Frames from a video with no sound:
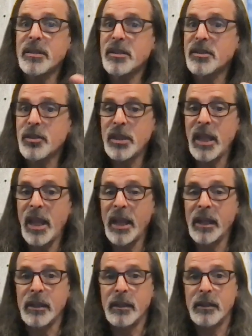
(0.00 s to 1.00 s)
us to the
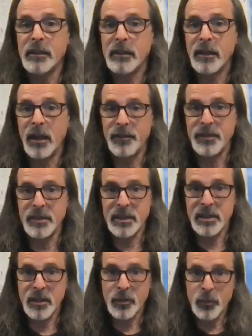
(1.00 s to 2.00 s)
end of
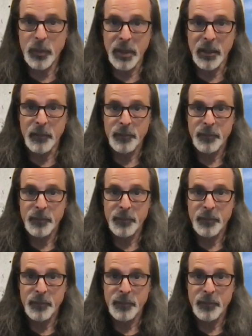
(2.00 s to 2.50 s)
disc 3.